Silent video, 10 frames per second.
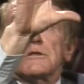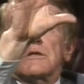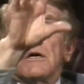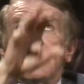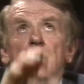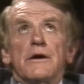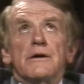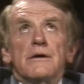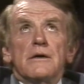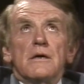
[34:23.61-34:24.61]
sky,
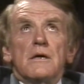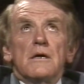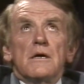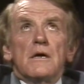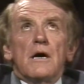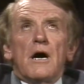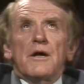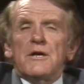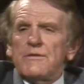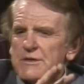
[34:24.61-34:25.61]

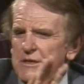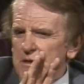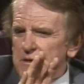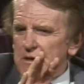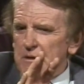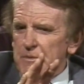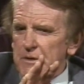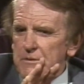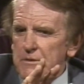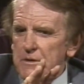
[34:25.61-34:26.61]
I'd never seen it so blue.